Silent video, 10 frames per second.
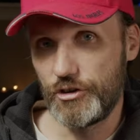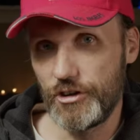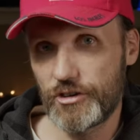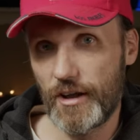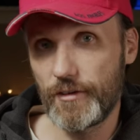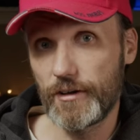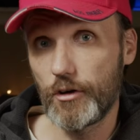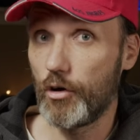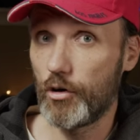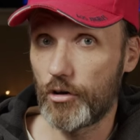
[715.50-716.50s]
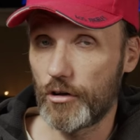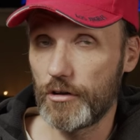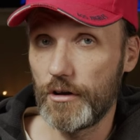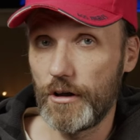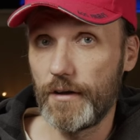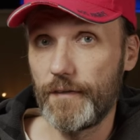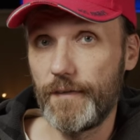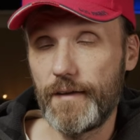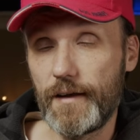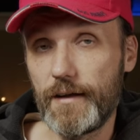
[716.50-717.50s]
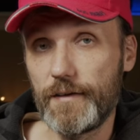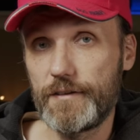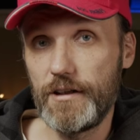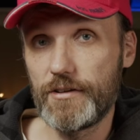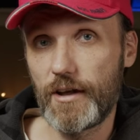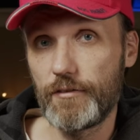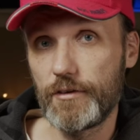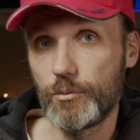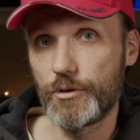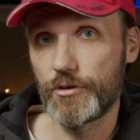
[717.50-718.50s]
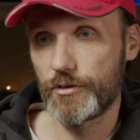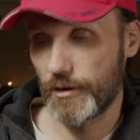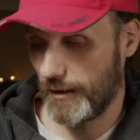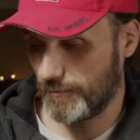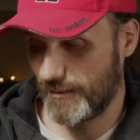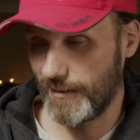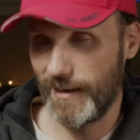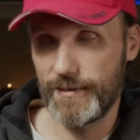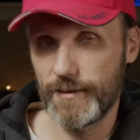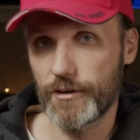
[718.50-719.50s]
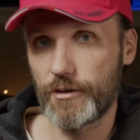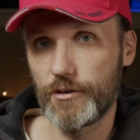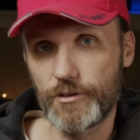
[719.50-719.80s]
G7 or the T7, which is again identical,